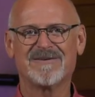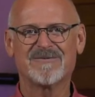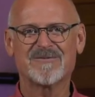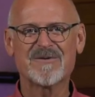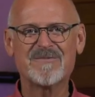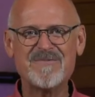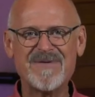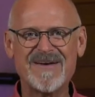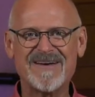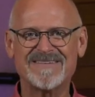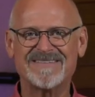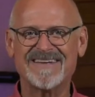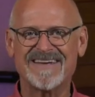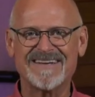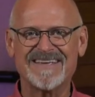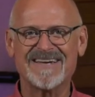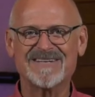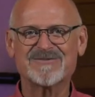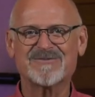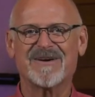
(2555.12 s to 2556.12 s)
Repent,
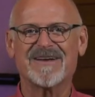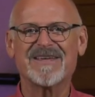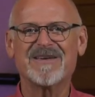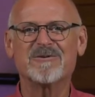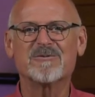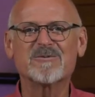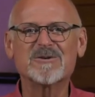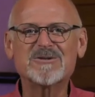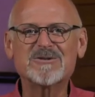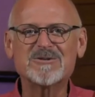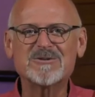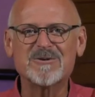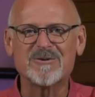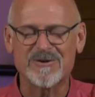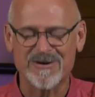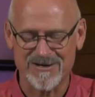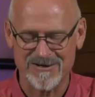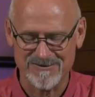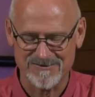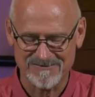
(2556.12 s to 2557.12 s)
and guess what? He'll
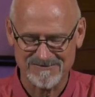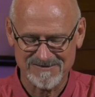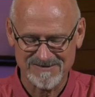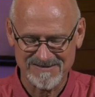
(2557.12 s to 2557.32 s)
restore you.